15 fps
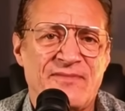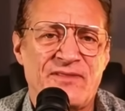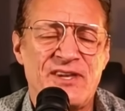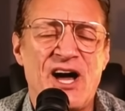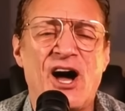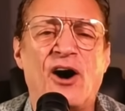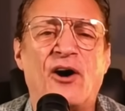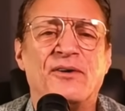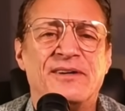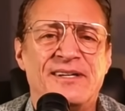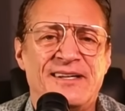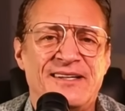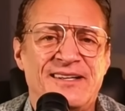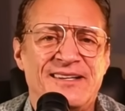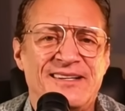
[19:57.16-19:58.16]
No.
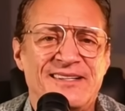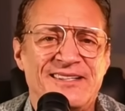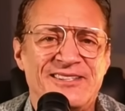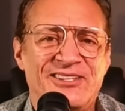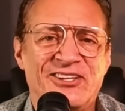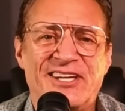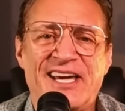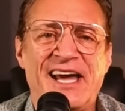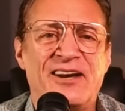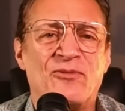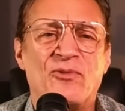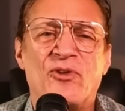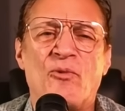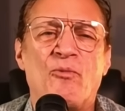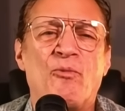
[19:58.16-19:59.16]
You'll get
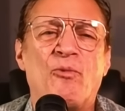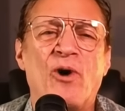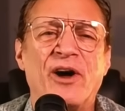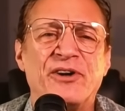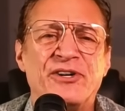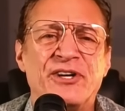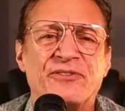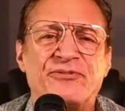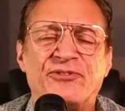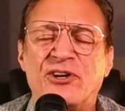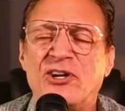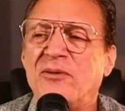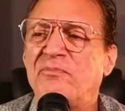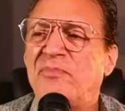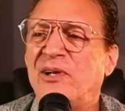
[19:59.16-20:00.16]
the
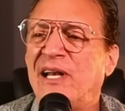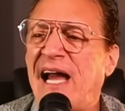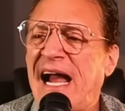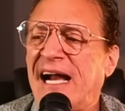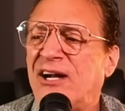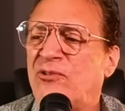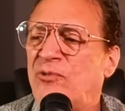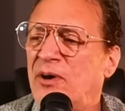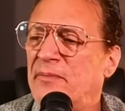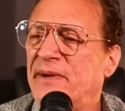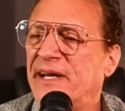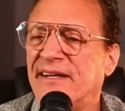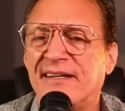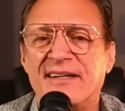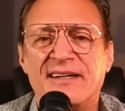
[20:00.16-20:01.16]
wonderful black
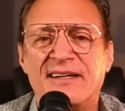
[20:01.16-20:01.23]
woman.